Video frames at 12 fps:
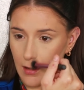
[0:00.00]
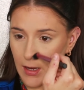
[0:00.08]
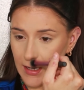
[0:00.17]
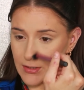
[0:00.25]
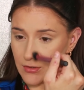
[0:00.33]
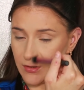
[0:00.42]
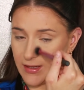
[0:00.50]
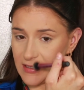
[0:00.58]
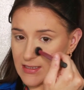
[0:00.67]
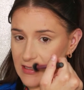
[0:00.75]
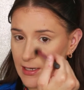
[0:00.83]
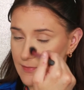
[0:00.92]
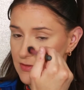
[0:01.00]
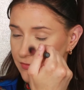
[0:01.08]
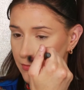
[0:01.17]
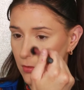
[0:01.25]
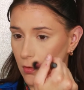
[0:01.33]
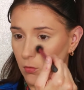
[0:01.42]
I do these steps
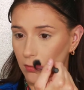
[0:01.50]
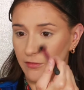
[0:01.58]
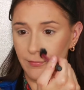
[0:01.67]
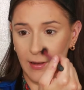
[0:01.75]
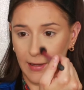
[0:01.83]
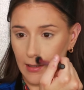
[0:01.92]
for all of my